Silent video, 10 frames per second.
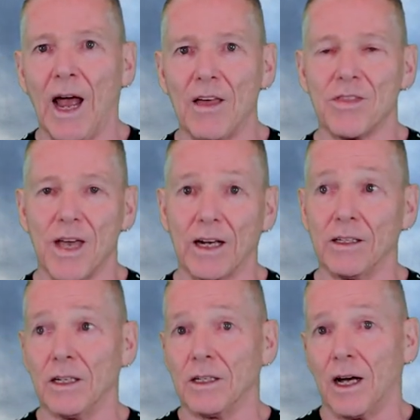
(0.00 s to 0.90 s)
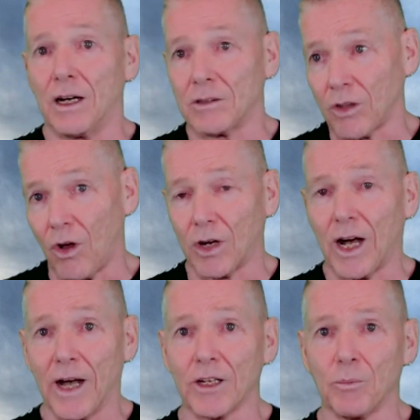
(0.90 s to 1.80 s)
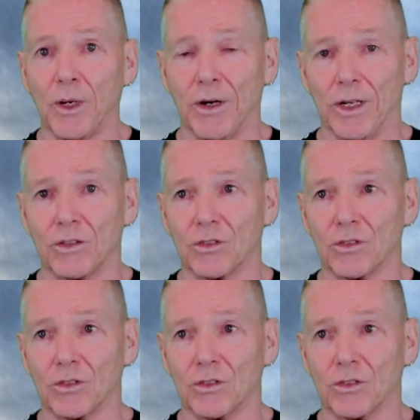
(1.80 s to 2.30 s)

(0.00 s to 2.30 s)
and then long idle periods.